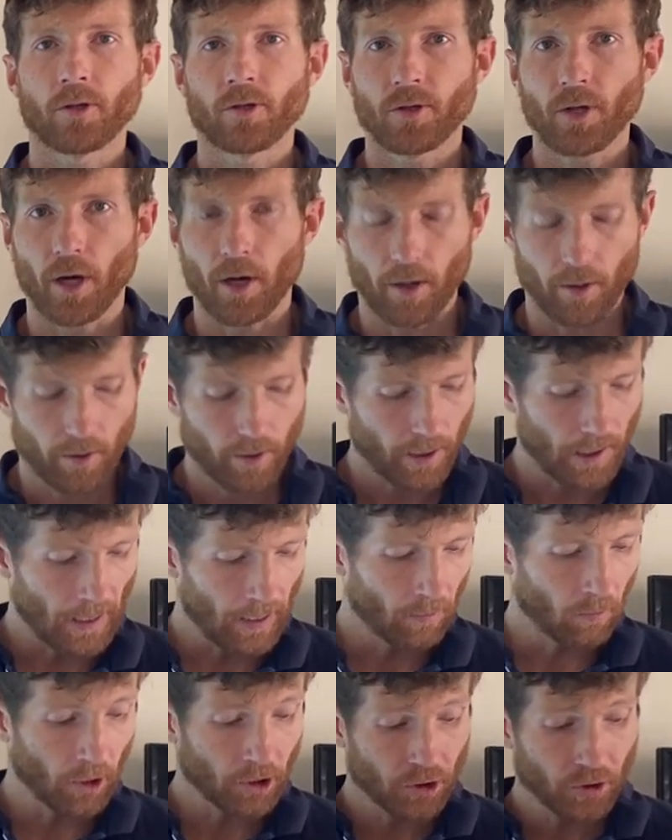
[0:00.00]
so
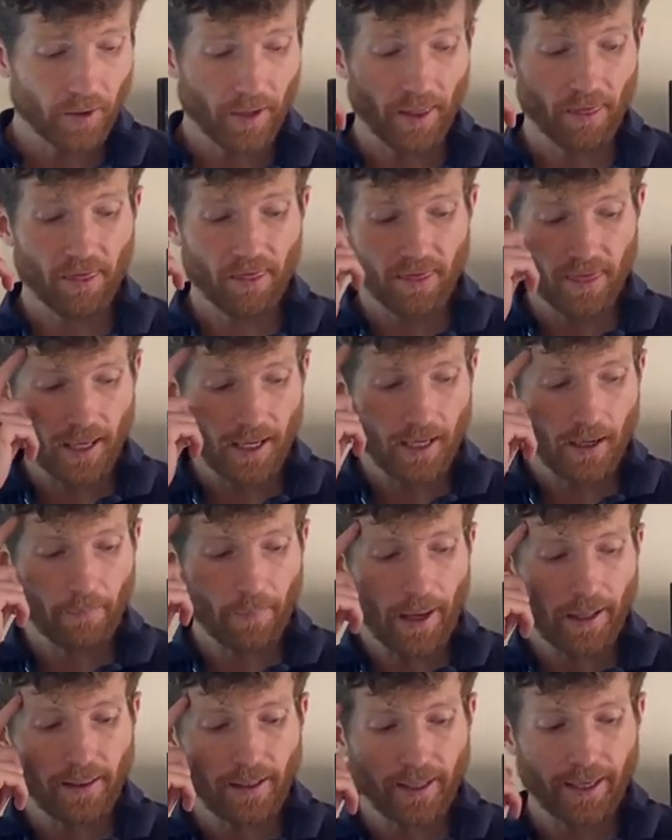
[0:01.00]
I want you to think
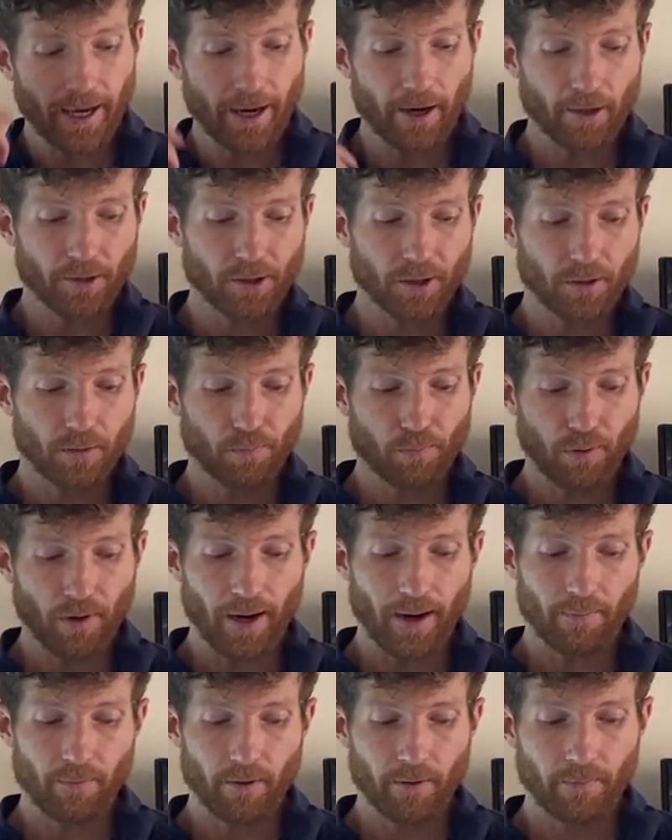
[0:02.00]
about the character's
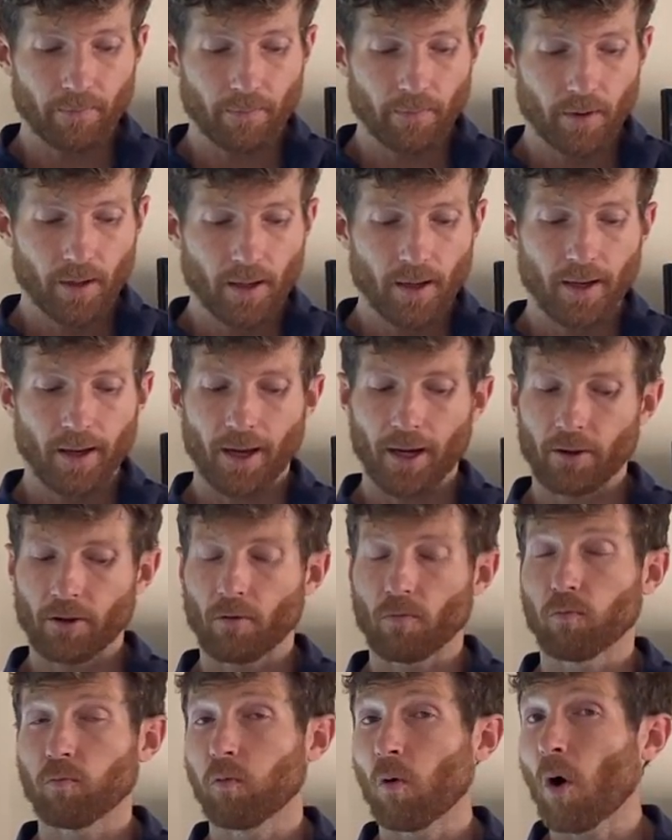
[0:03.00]
problem and
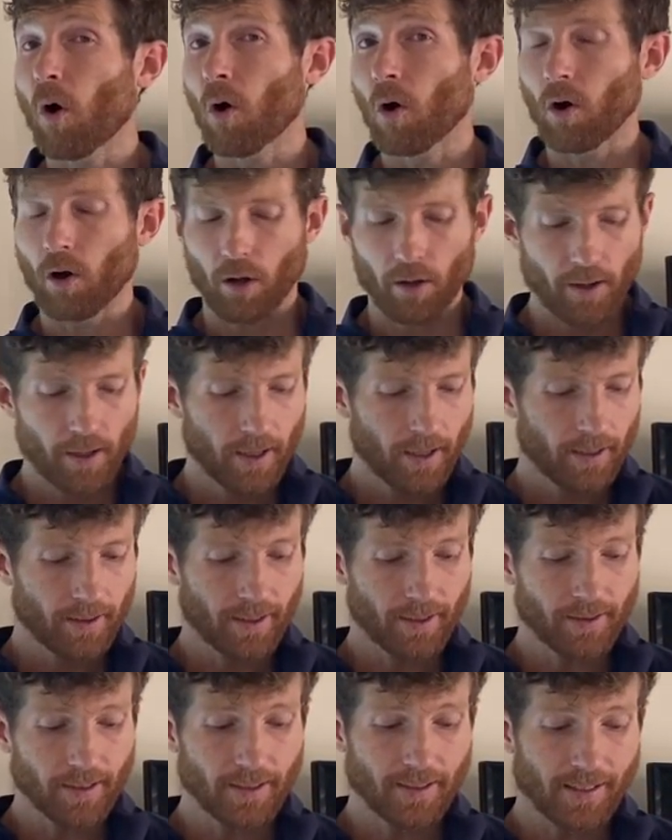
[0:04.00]
the role
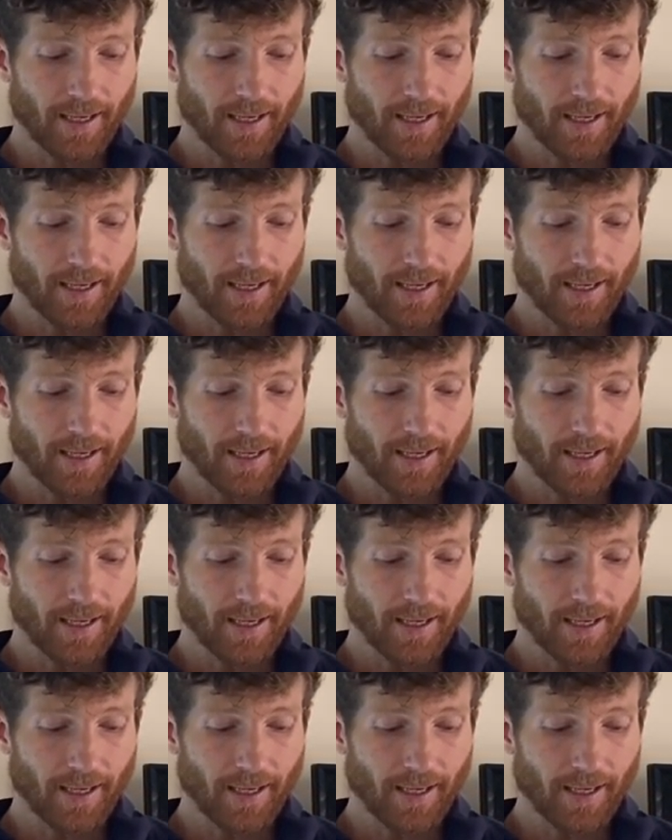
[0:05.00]
that the